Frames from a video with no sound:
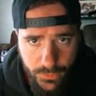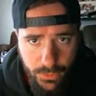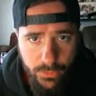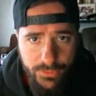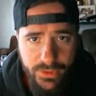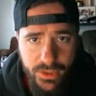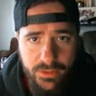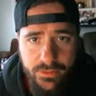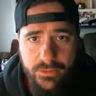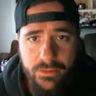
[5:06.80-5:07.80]
Once
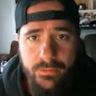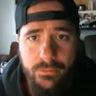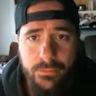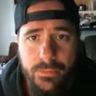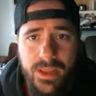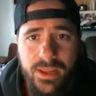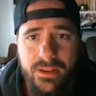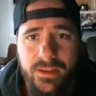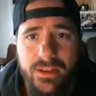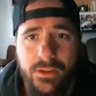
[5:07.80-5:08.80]
again.
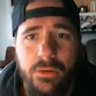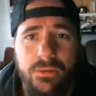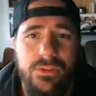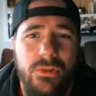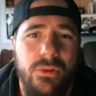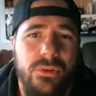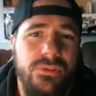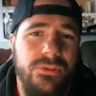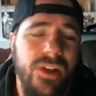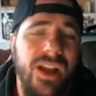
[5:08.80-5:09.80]
Bang. He overthrows.
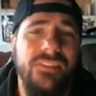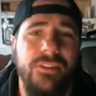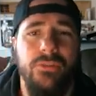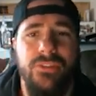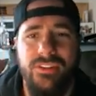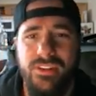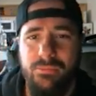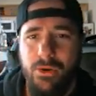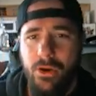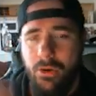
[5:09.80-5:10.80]
Tries to go for the
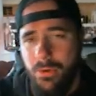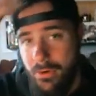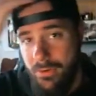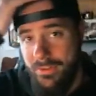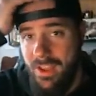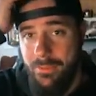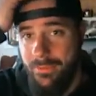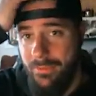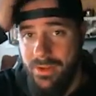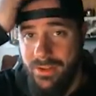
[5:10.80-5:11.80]
deep ball, but Earl
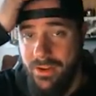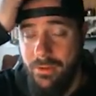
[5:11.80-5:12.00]
Thomas right there